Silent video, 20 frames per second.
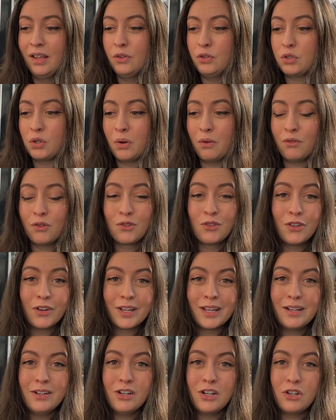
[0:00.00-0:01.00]
So if you're
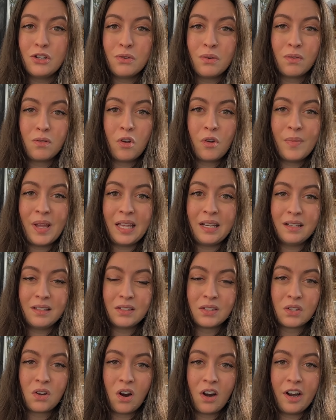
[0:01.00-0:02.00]
looking to do a low
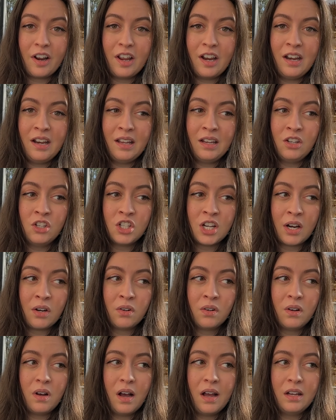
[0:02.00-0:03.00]
maintenance garden in
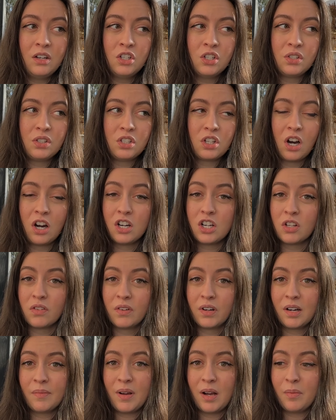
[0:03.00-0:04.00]
general and just start to
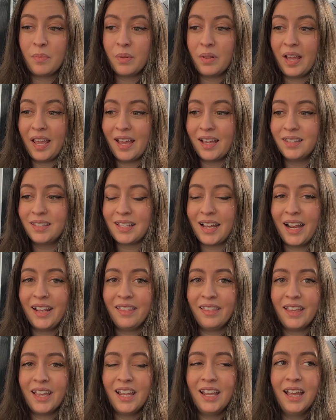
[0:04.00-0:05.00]
learn about plants, I
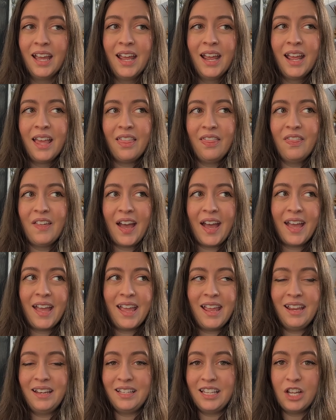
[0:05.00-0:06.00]
think that
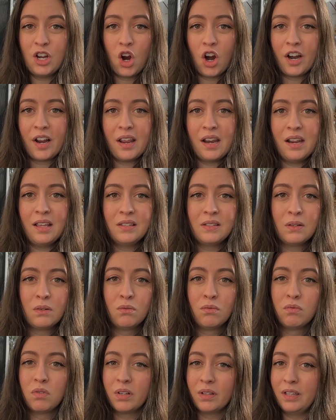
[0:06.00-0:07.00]
a tea garden is a
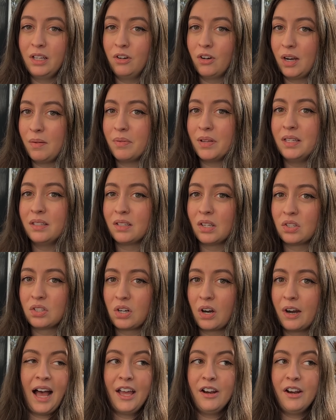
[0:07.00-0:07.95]
really great place to start.